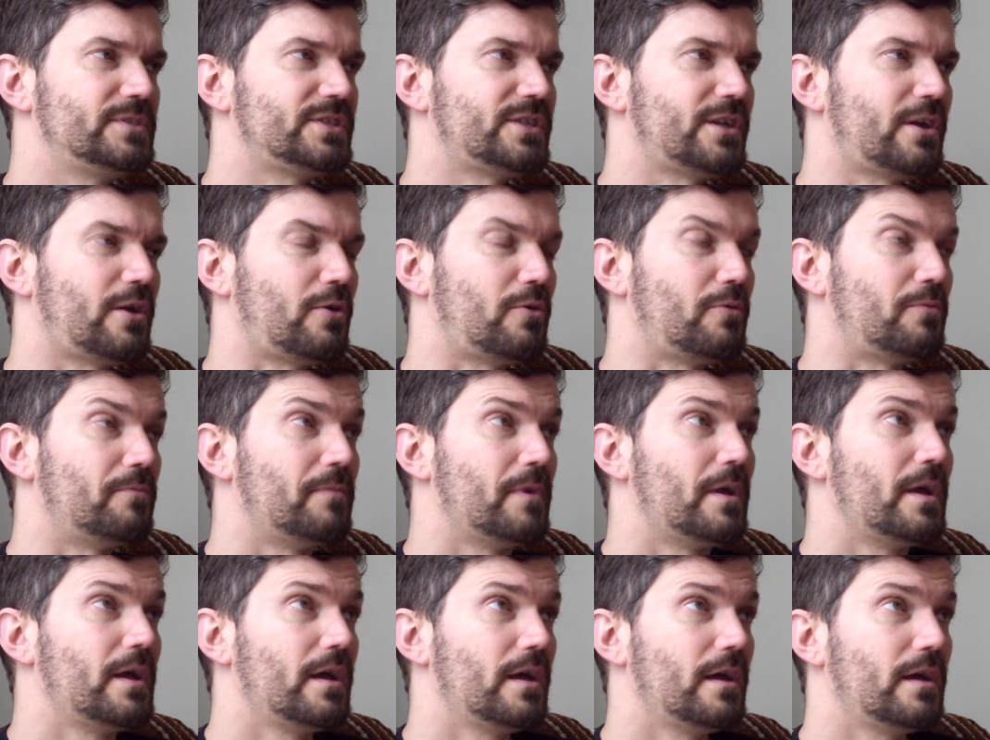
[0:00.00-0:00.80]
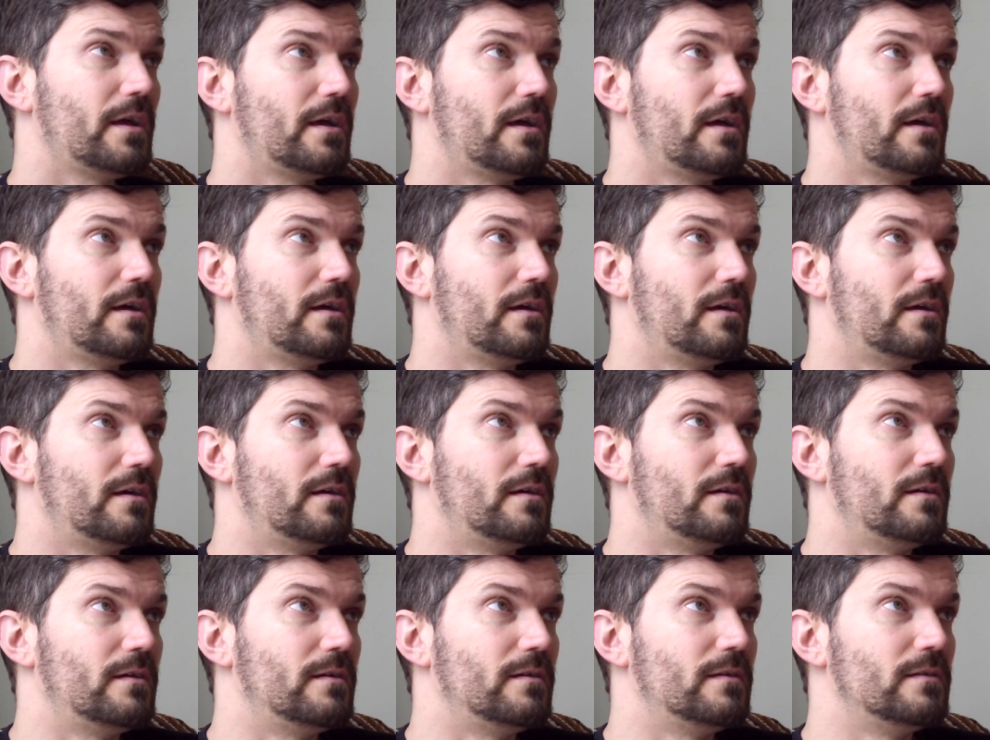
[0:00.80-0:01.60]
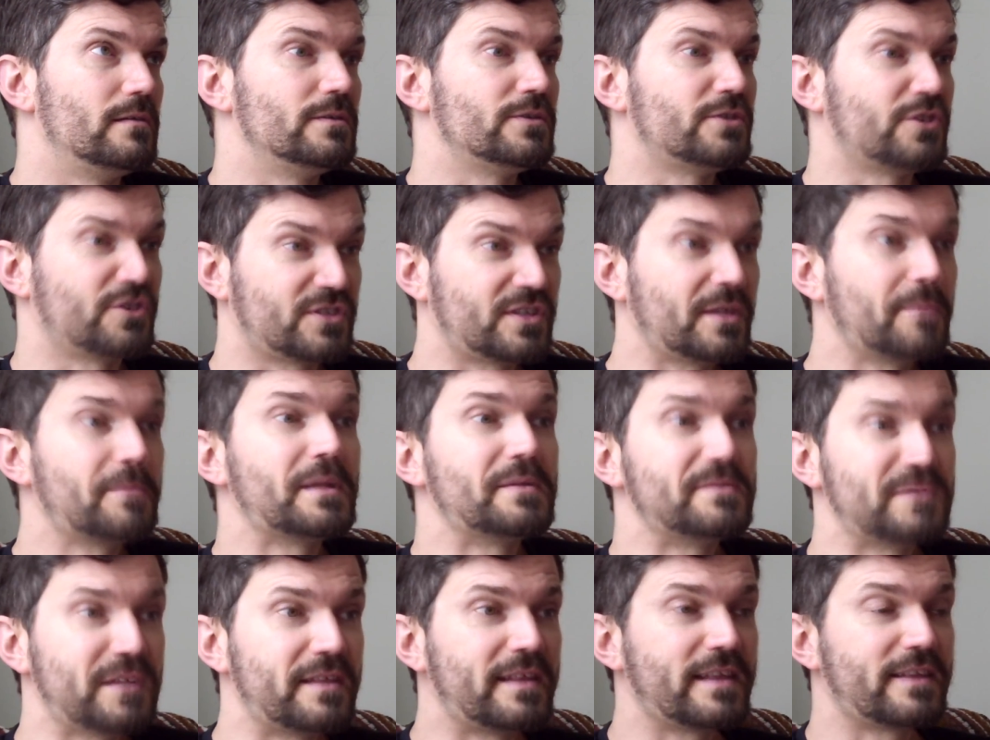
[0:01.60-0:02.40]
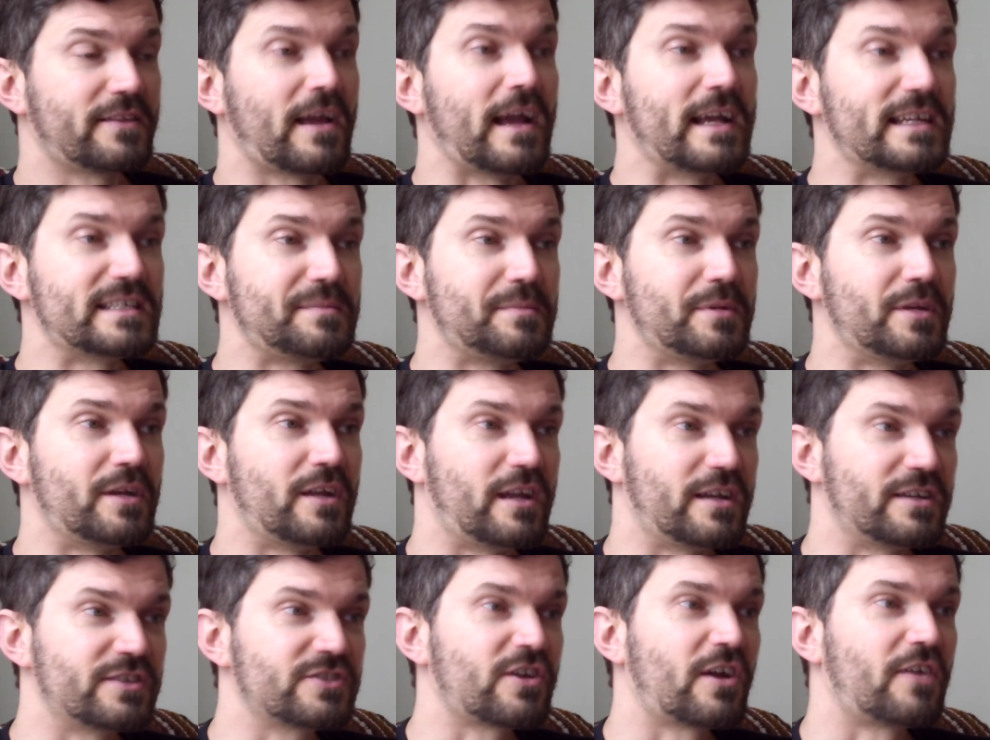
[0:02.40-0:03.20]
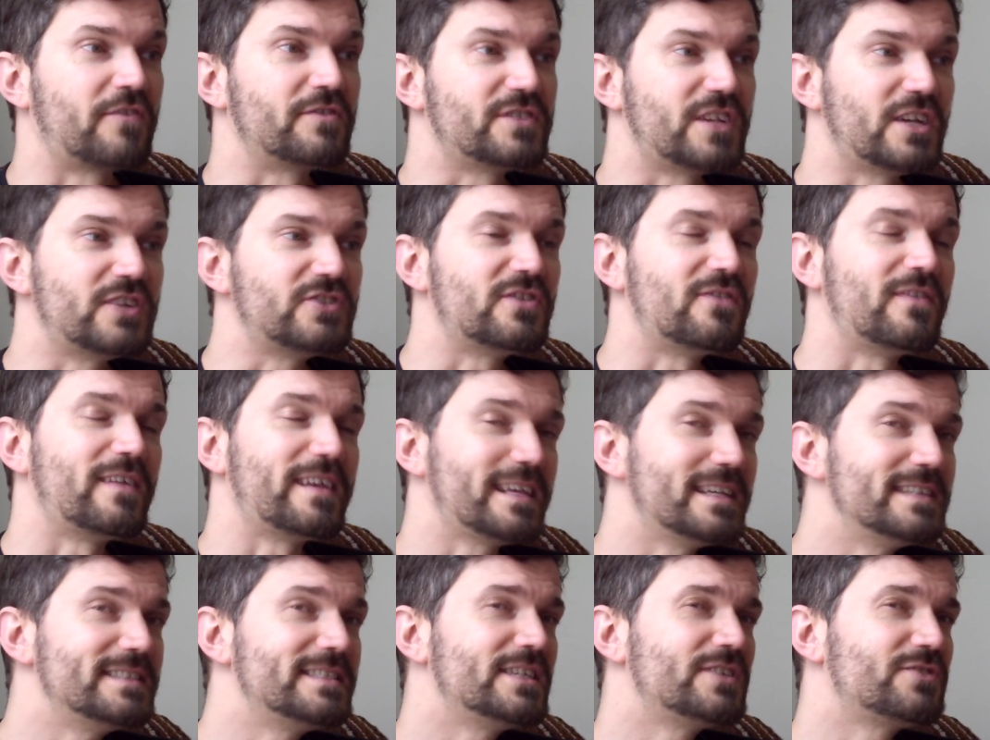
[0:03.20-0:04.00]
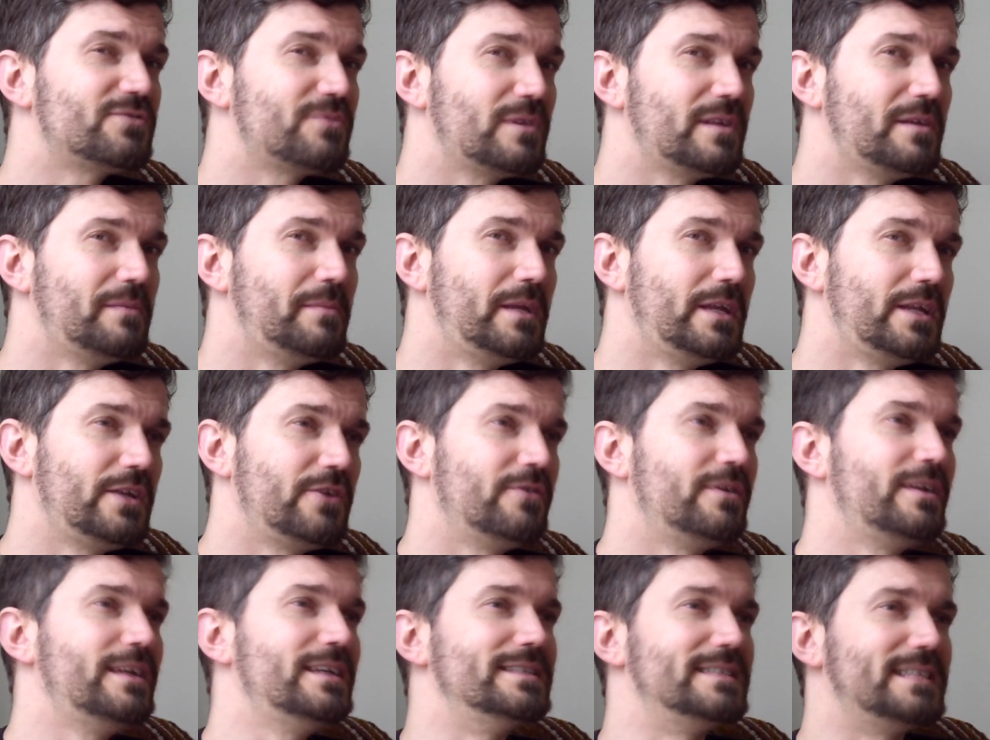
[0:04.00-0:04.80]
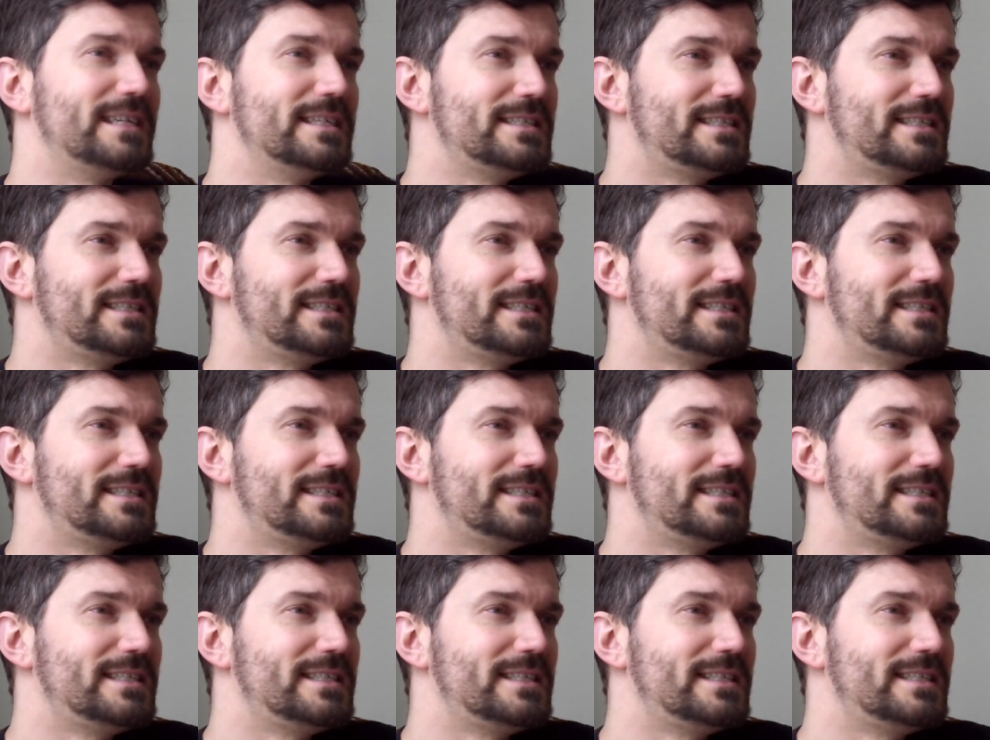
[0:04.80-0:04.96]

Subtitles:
So sometimes I think there has to be an honest conversation of like, is this really meeting your needs?